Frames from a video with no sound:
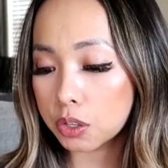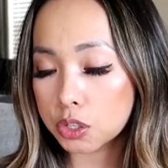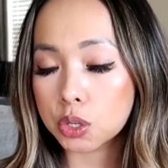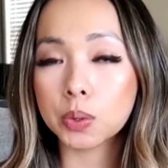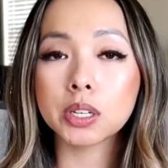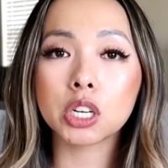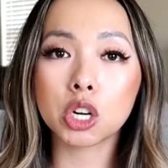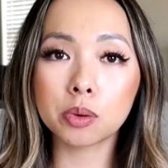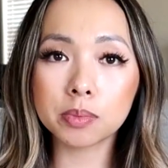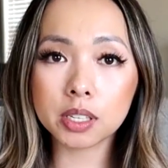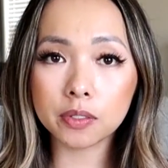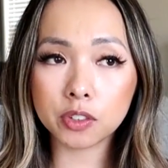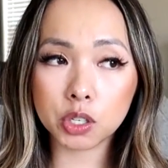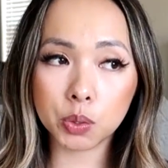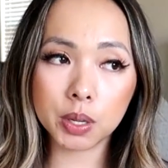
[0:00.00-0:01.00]
So in terms
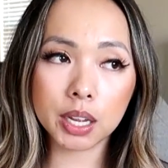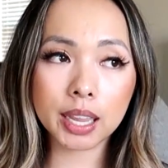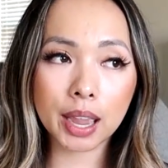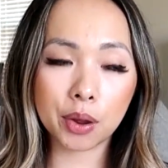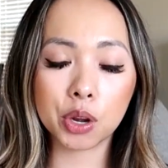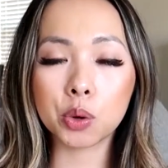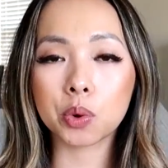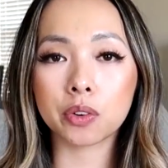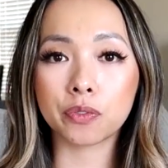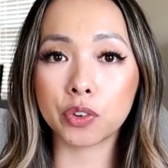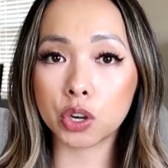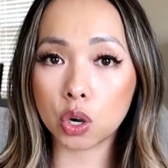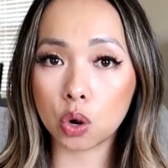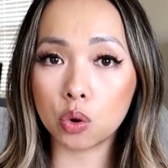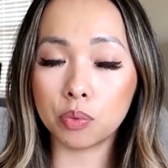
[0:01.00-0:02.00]
of doing accounting work for
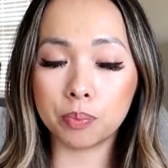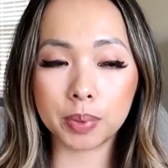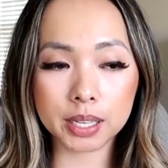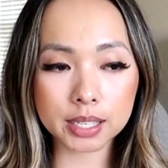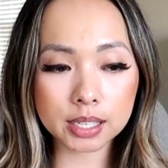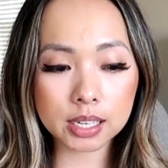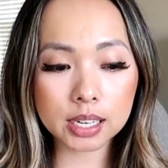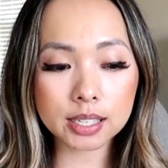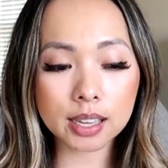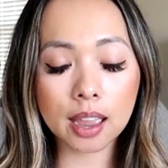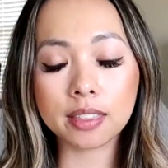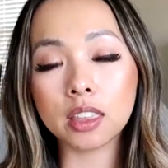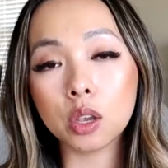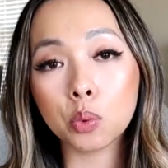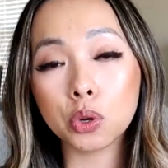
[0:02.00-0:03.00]
your own business, I
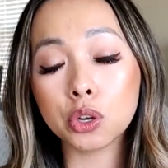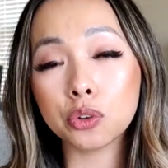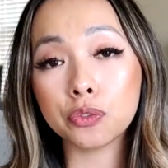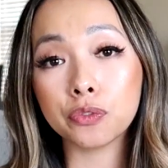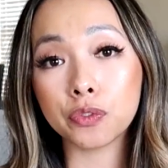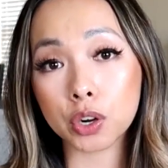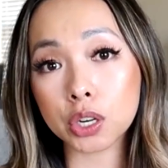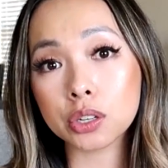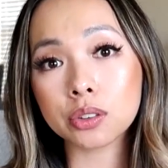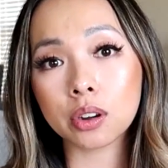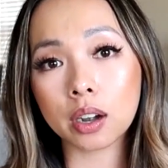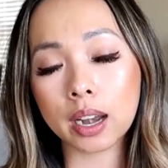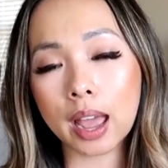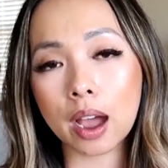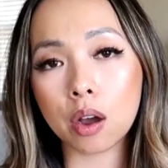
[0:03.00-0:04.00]
think when you first
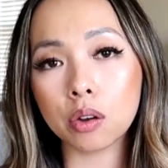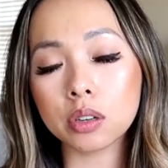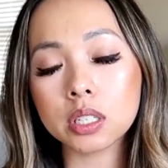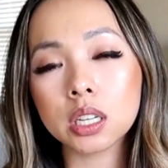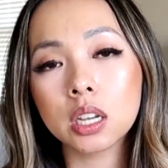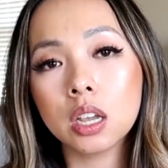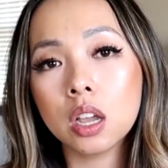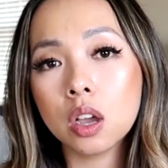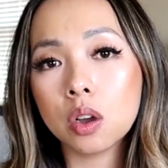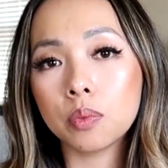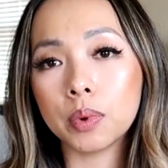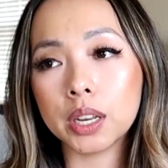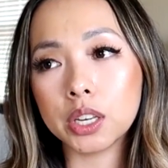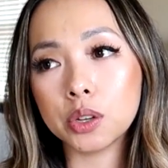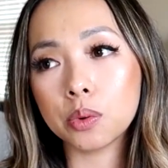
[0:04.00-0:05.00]
start out,
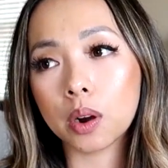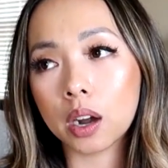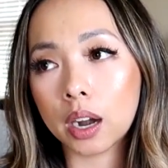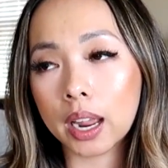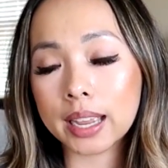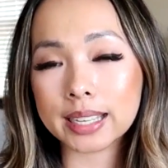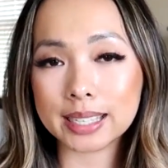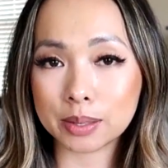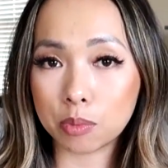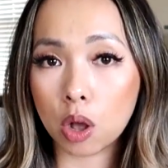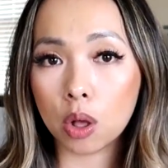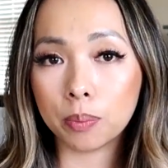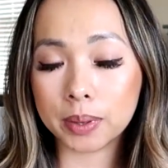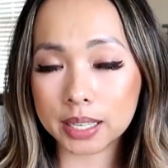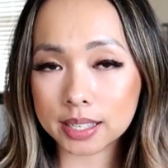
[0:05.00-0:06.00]
when you are a
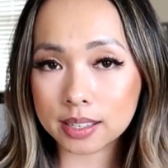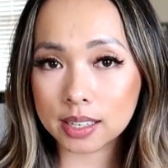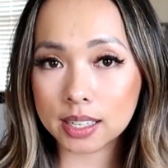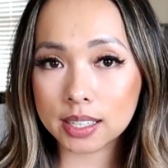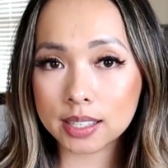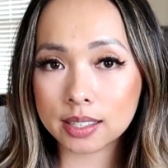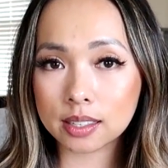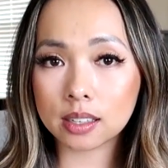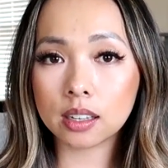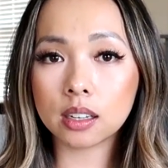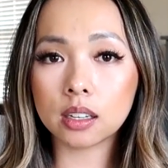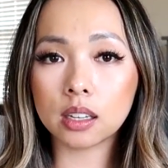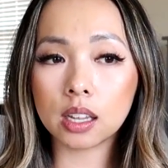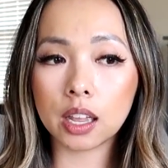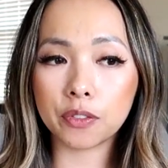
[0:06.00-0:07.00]
small business,
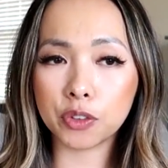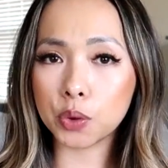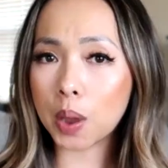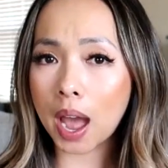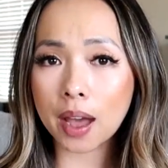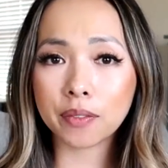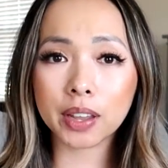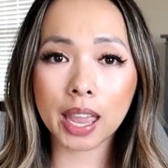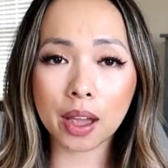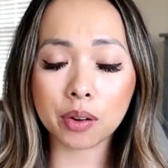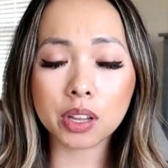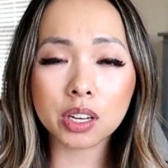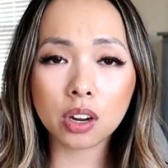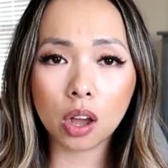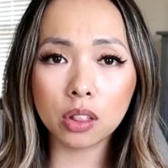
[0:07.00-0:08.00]
if you have
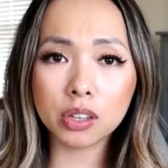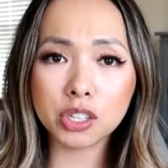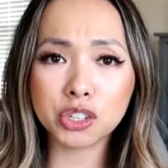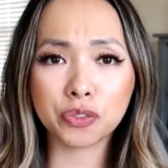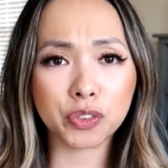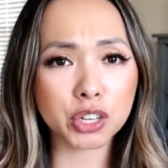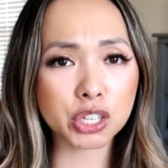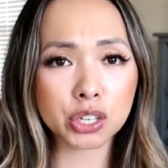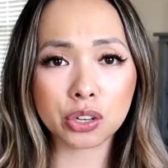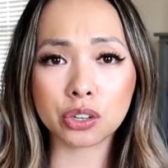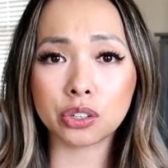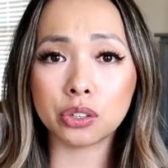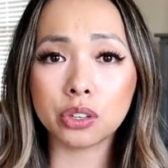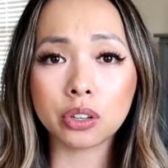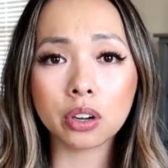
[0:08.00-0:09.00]
accounting knowledge, for sure,
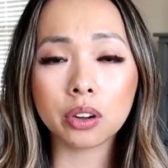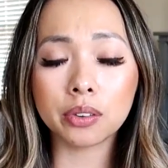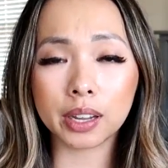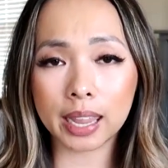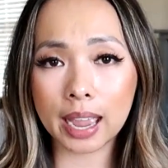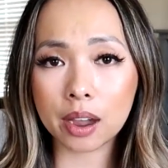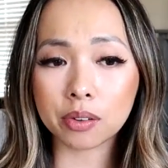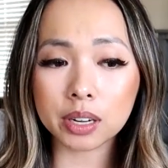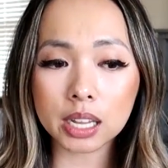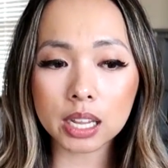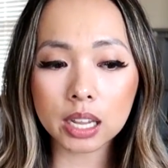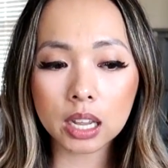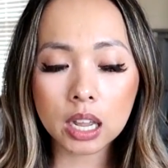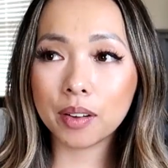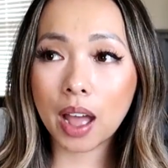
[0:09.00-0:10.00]
do your own accounting.